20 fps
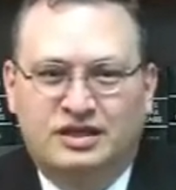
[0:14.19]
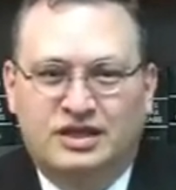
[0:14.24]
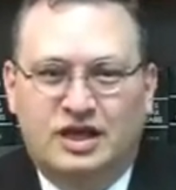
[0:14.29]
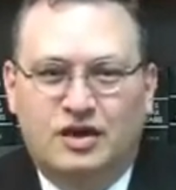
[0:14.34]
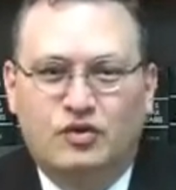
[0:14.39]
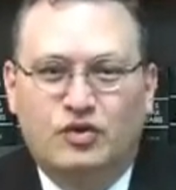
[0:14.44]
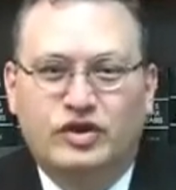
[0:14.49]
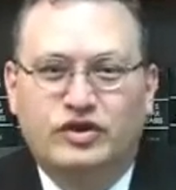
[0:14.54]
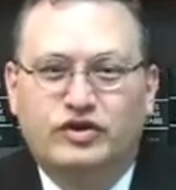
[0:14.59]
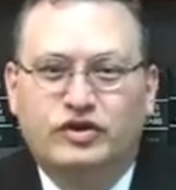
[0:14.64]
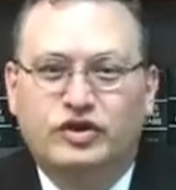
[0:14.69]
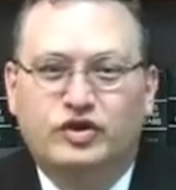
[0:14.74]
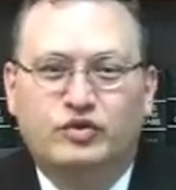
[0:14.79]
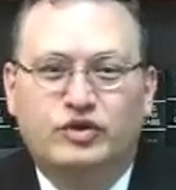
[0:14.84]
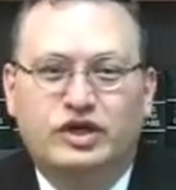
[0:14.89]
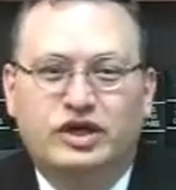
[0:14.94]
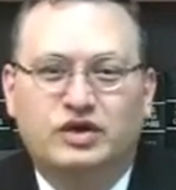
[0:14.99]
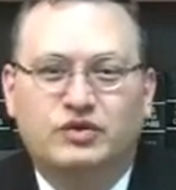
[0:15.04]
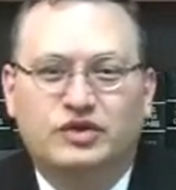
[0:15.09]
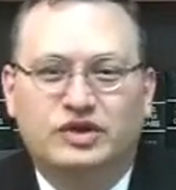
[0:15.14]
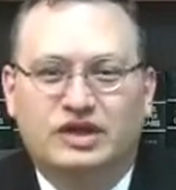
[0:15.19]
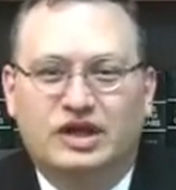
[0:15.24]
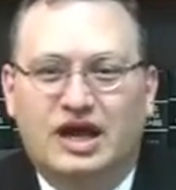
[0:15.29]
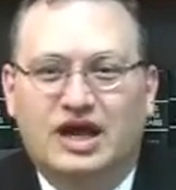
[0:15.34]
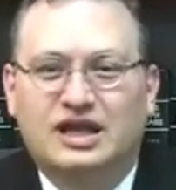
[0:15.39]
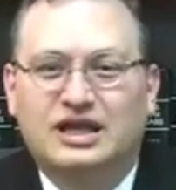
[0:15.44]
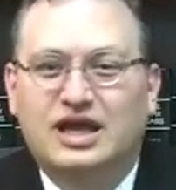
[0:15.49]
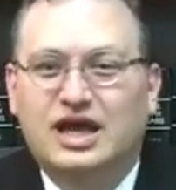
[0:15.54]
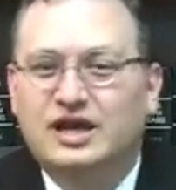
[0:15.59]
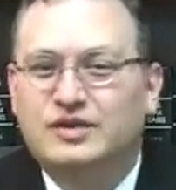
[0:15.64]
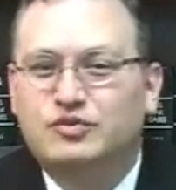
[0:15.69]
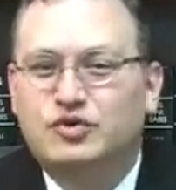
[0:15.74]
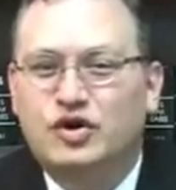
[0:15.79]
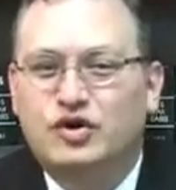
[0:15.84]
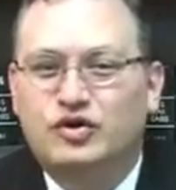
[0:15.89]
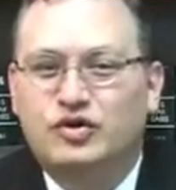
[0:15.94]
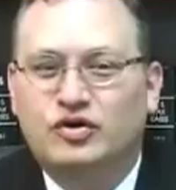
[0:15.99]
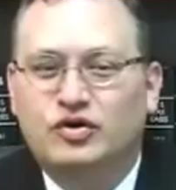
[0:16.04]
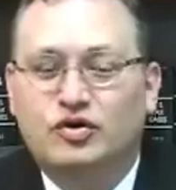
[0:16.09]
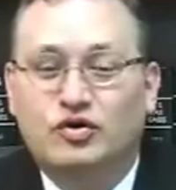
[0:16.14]
Now, whether you're working with an online
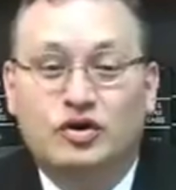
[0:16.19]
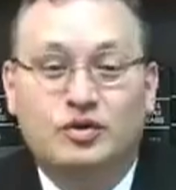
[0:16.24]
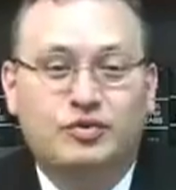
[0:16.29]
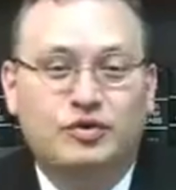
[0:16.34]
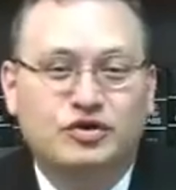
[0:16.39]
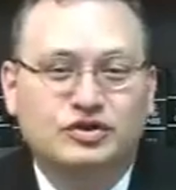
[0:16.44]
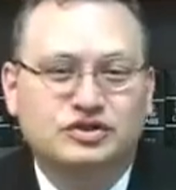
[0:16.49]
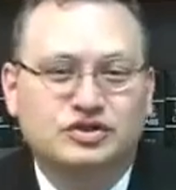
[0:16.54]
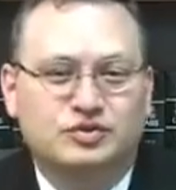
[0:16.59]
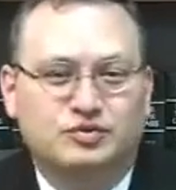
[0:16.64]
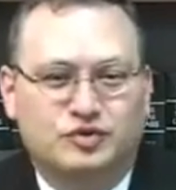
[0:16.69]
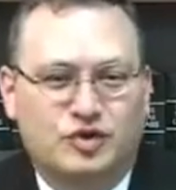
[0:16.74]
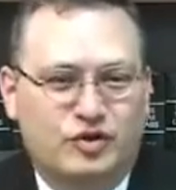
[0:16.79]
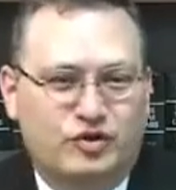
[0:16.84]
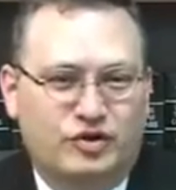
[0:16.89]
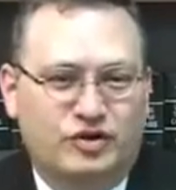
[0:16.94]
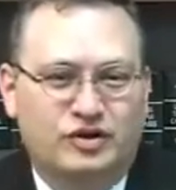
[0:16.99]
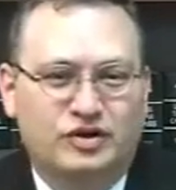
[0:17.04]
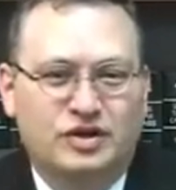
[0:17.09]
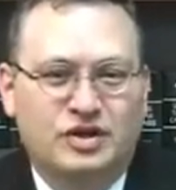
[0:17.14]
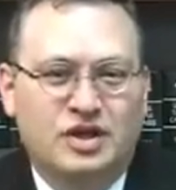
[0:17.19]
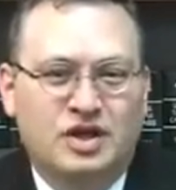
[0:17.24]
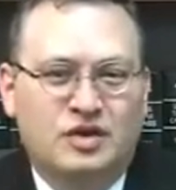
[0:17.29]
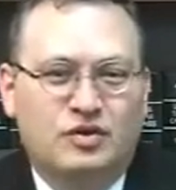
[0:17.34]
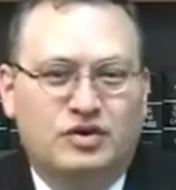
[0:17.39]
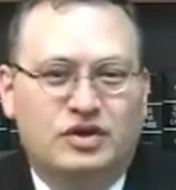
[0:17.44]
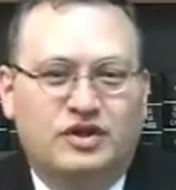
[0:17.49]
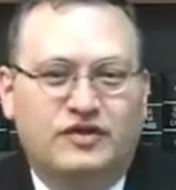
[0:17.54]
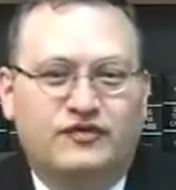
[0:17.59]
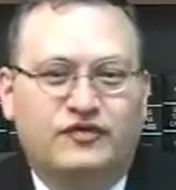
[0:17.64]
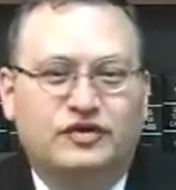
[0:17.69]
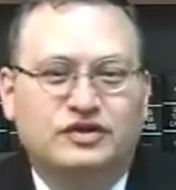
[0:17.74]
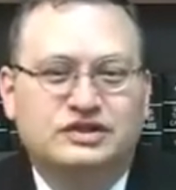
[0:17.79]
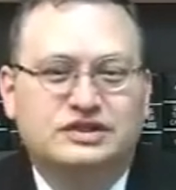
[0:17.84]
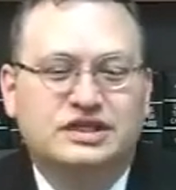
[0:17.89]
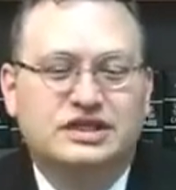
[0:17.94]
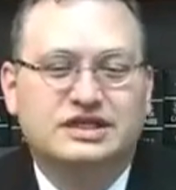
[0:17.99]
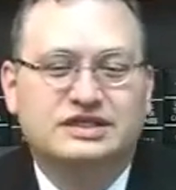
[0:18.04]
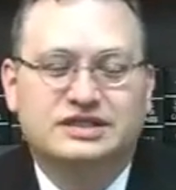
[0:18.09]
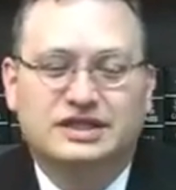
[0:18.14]
broker or a personal broker, one of the
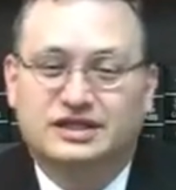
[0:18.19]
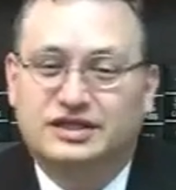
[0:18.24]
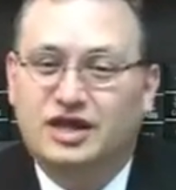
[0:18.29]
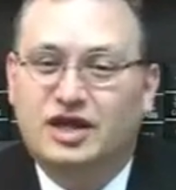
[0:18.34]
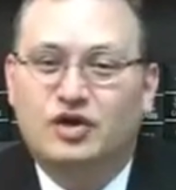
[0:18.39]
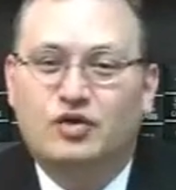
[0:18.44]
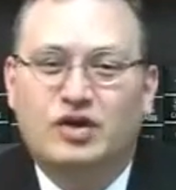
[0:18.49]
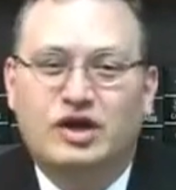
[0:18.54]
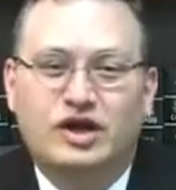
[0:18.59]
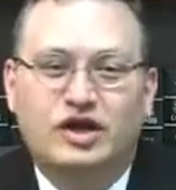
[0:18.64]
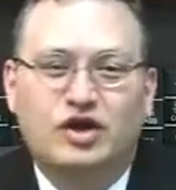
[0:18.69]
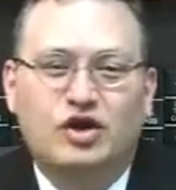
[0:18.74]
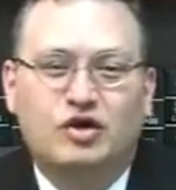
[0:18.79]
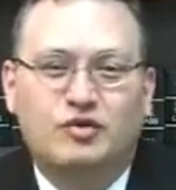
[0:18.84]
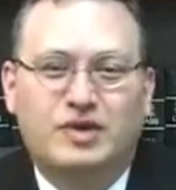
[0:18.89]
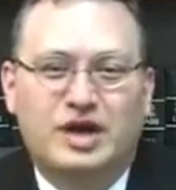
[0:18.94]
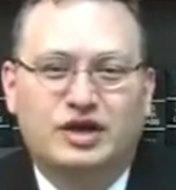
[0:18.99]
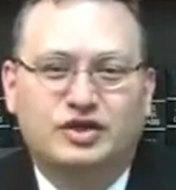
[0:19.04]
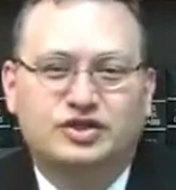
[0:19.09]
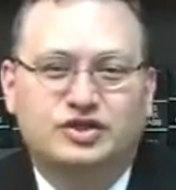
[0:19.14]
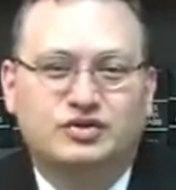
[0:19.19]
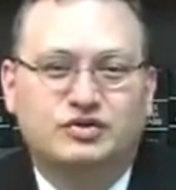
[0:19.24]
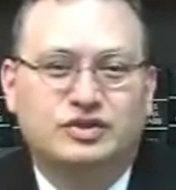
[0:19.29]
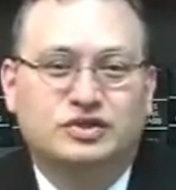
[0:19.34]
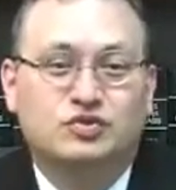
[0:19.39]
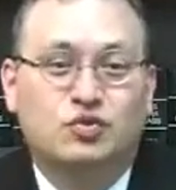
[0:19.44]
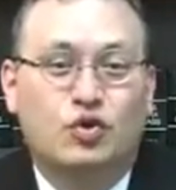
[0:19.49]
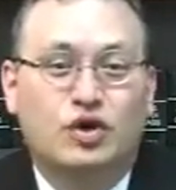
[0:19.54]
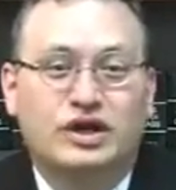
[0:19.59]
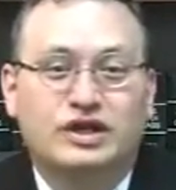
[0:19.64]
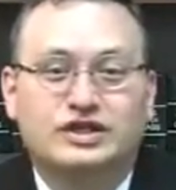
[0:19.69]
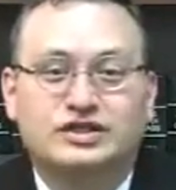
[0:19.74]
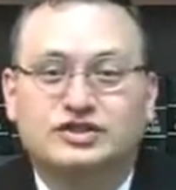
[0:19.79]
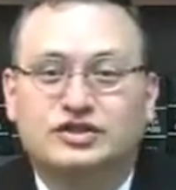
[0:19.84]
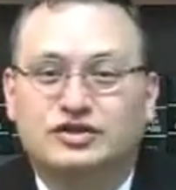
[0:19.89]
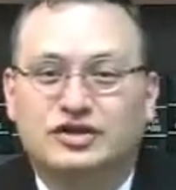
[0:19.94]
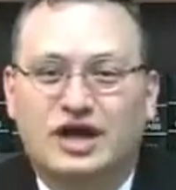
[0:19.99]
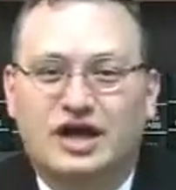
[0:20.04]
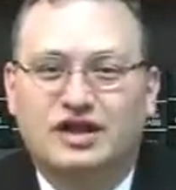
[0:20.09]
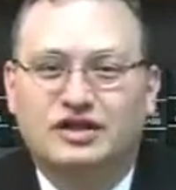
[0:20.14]
first things that they'll want to know about you is what
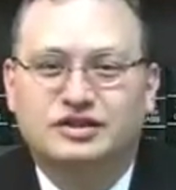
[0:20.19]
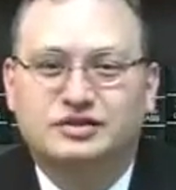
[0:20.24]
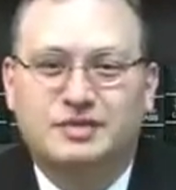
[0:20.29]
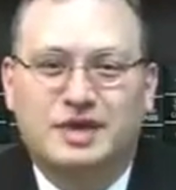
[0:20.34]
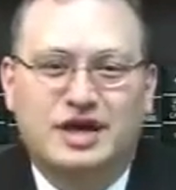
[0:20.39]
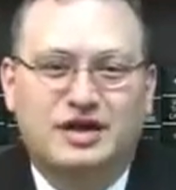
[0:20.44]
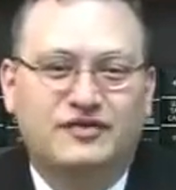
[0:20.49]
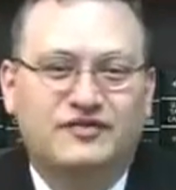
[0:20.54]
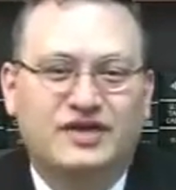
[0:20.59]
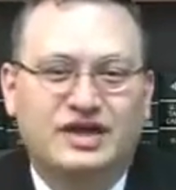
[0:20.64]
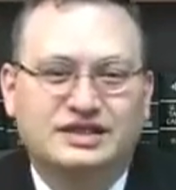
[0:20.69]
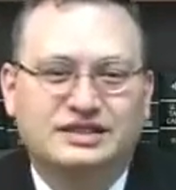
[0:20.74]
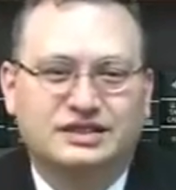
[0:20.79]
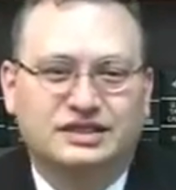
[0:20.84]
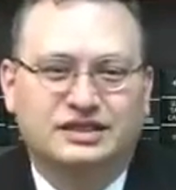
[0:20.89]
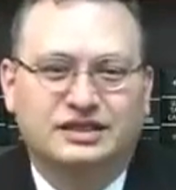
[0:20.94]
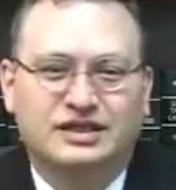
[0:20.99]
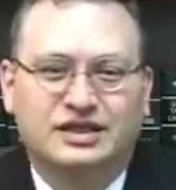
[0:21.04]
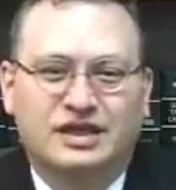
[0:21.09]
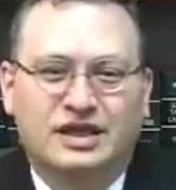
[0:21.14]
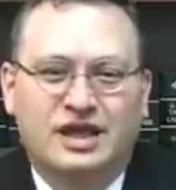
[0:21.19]
is your knowledge about investing.